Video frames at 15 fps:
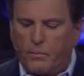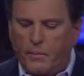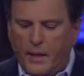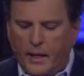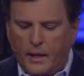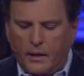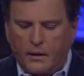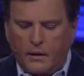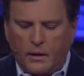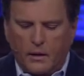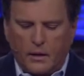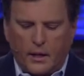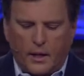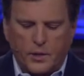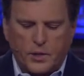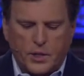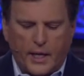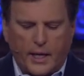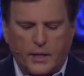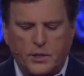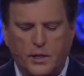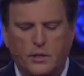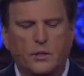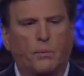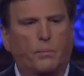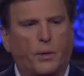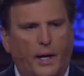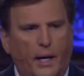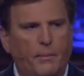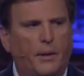men, uh, sex is a
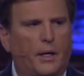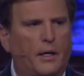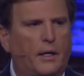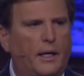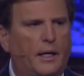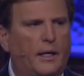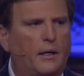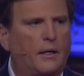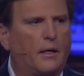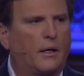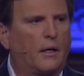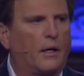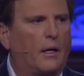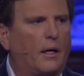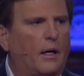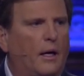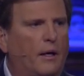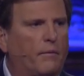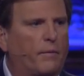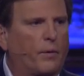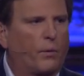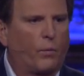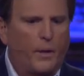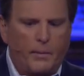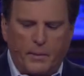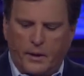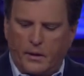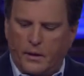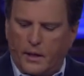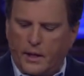primary need, and for
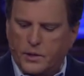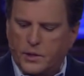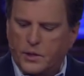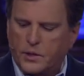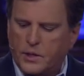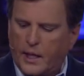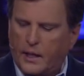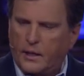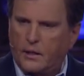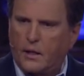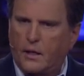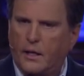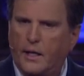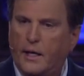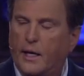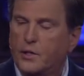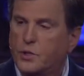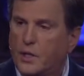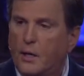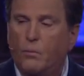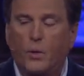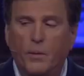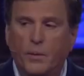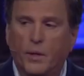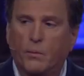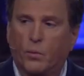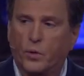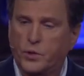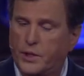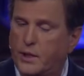women, it's a secondary need. Now, some women are
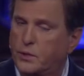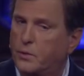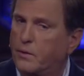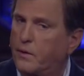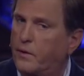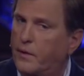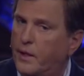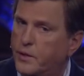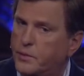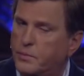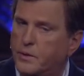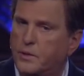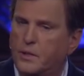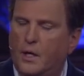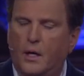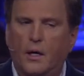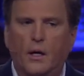more sexual than their husbands.